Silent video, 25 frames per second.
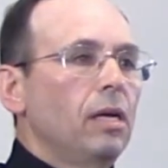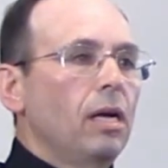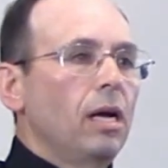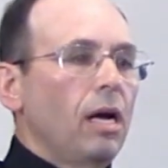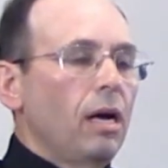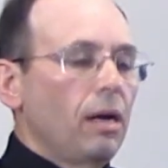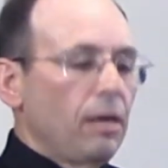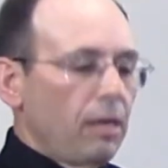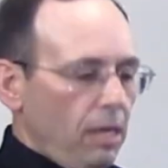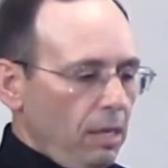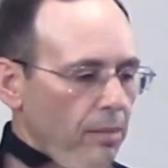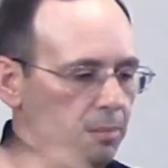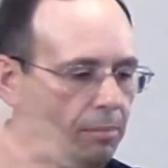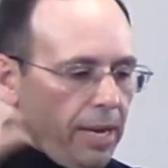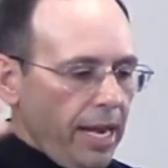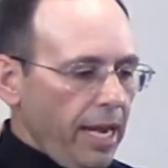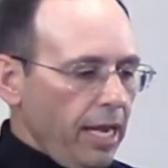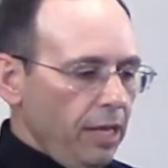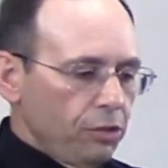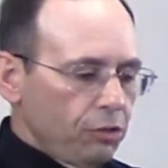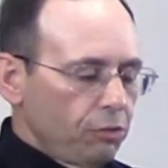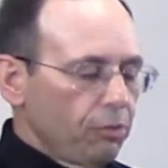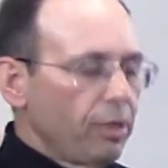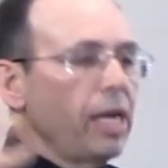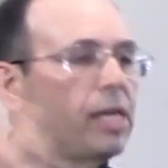A
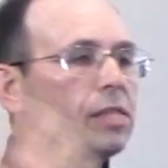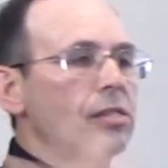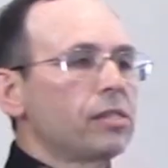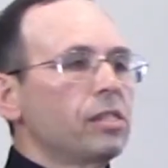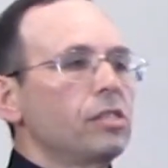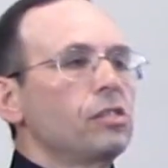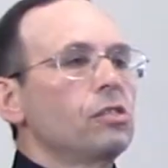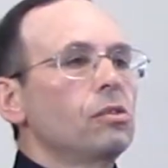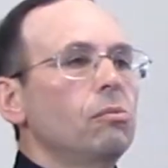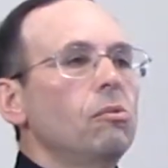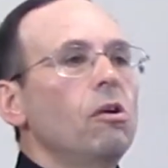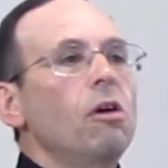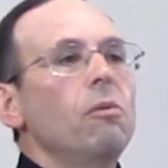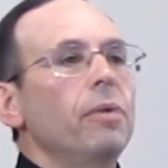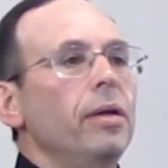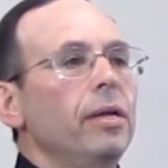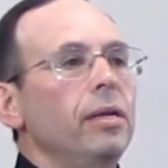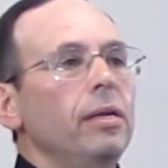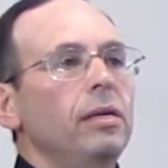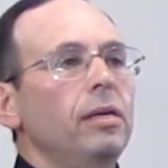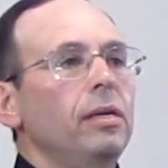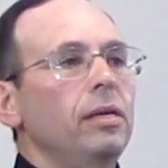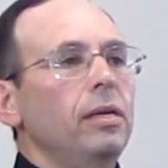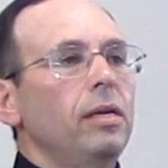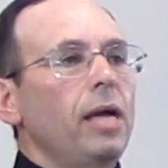man dressed as a
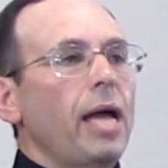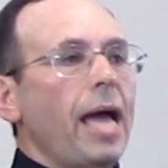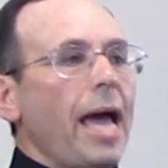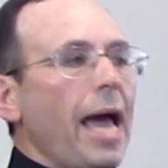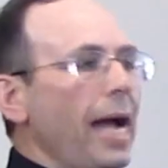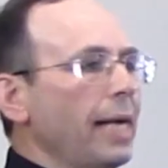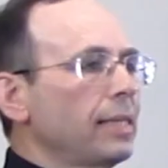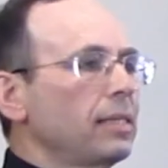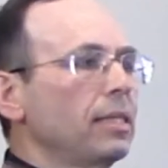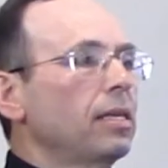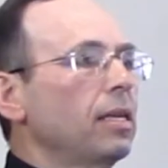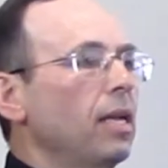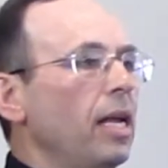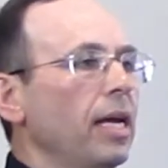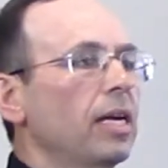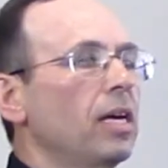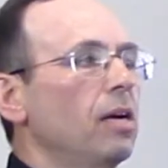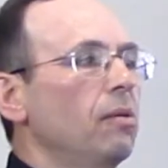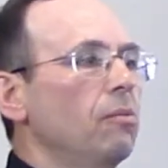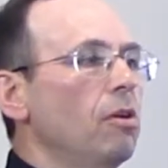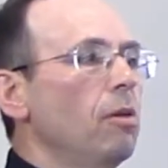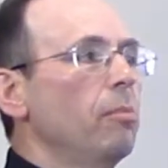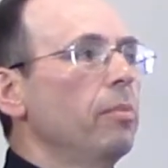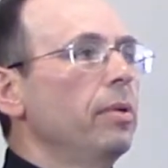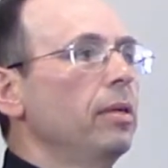woman, acting like a
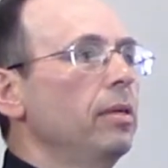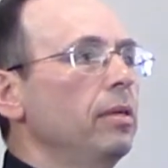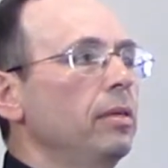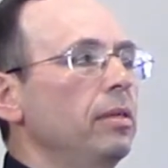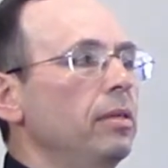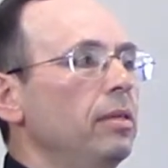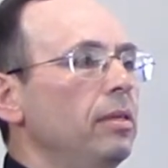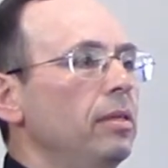woman,